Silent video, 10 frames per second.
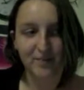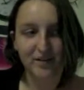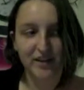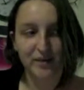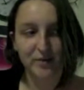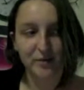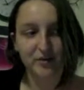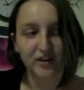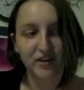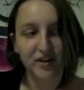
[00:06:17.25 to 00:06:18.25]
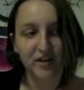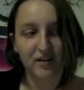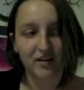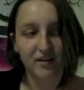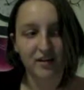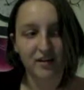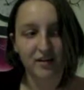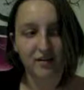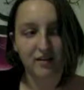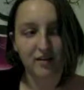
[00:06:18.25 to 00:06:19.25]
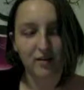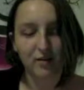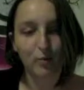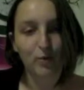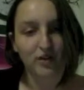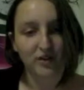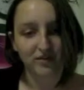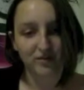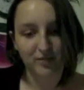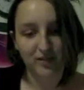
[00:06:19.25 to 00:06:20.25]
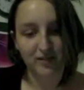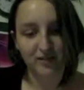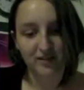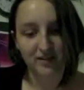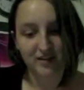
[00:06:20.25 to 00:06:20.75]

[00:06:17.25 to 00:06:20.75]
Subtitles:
played mostly on wooden instruments,